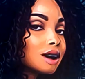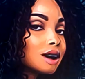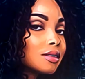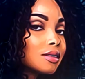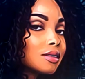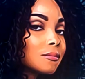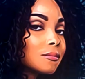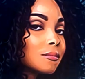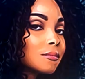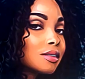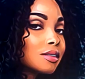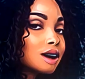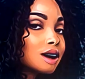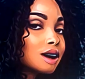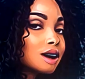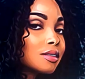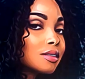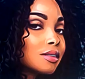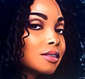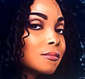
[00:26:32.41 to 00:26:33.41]
I really
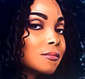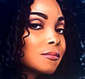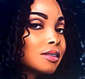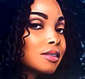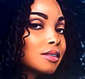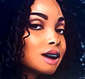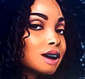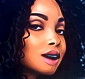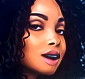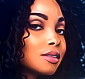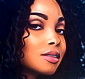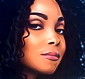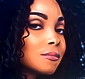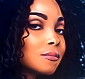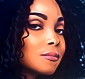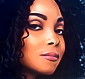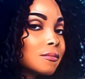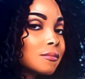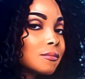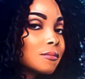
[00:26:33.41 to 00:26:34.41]
can. I can see her
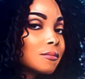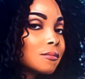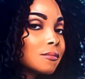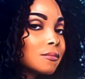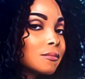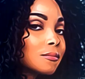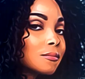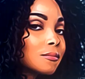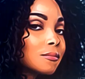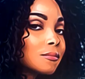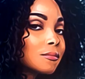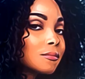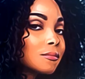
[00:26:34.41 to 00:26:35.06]
playing softball.